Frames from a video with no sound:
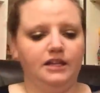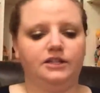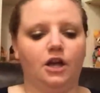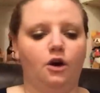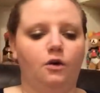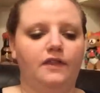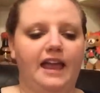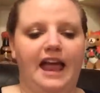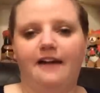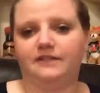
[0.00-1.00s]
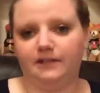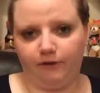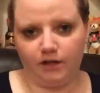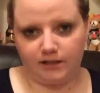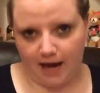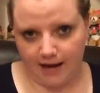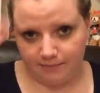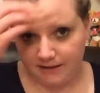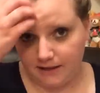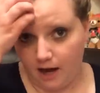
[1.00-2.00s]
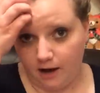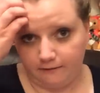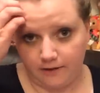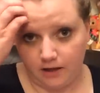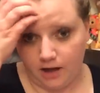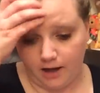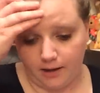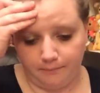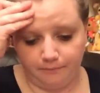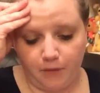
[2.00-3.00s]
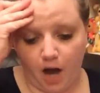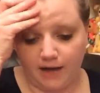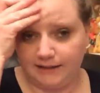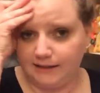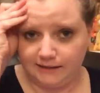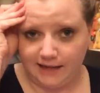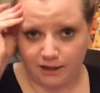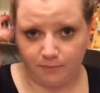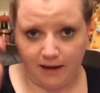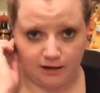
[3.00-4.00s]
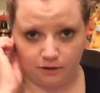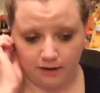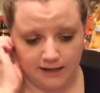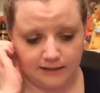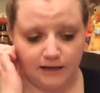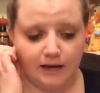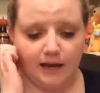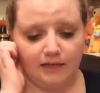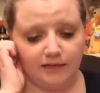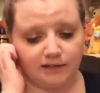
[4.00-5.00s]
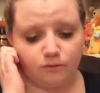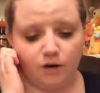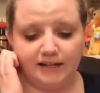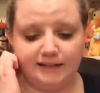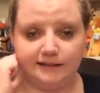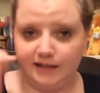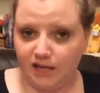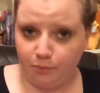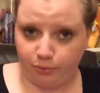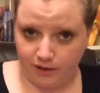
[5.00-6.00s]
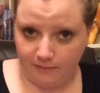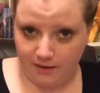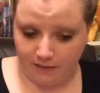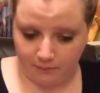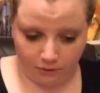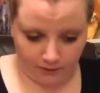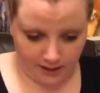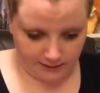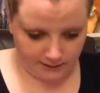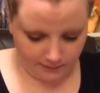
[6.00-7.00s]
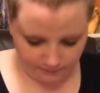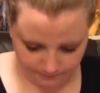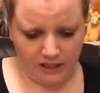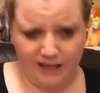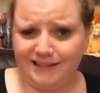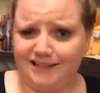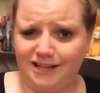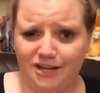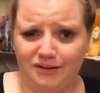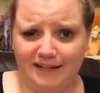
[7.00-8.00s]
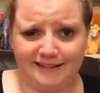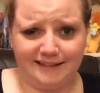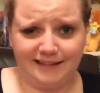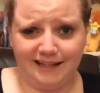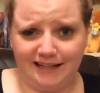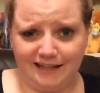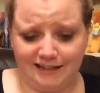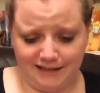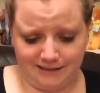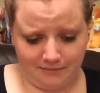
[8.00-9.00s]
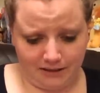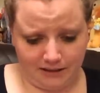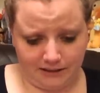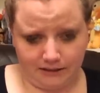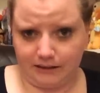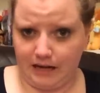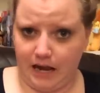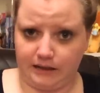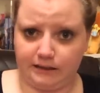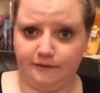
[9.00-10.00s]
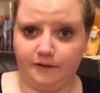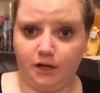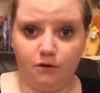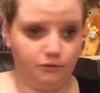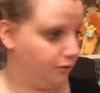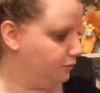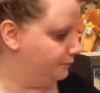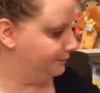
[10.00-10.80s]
So they have different types of boxes at Japan Crate. This one is the premium crate. So let's get into this because there's a lot of stuff to go through.